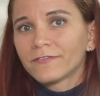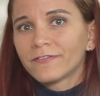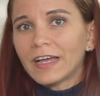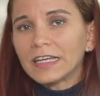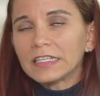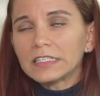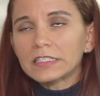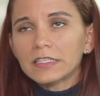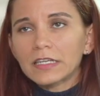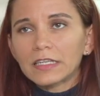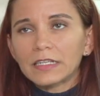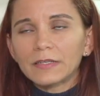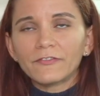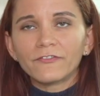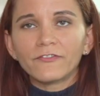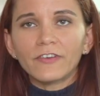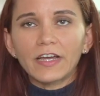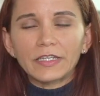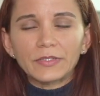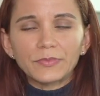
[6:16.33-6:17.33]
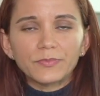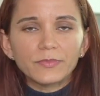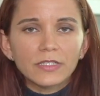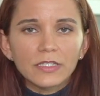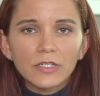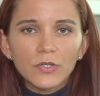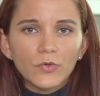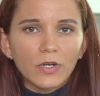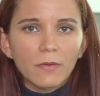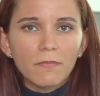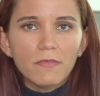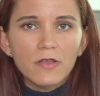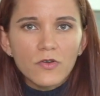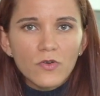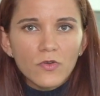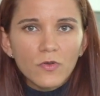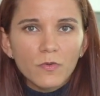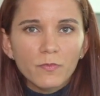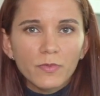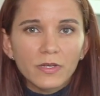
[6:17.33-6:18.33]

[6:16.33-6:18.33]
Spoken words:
Fat is not a vitamin or a mineral,